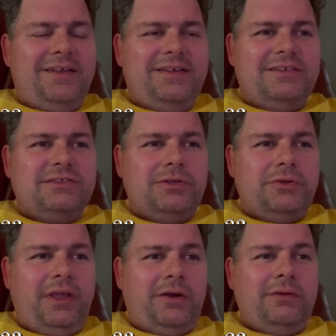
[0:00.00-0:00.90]
So,
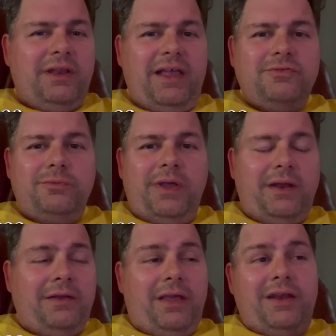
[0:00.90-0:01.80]

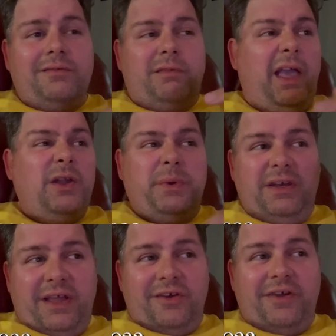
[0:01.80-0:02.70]
and Halloween
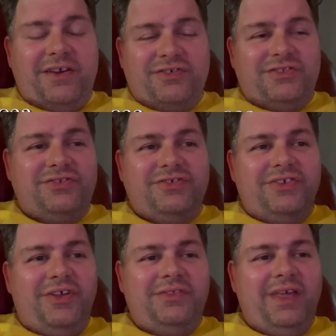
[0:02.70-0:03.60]
decorations
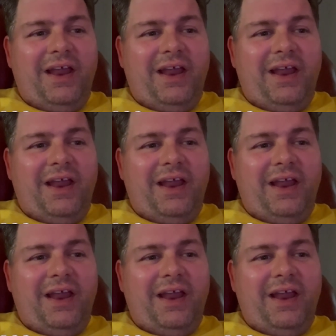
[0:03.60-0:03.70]
that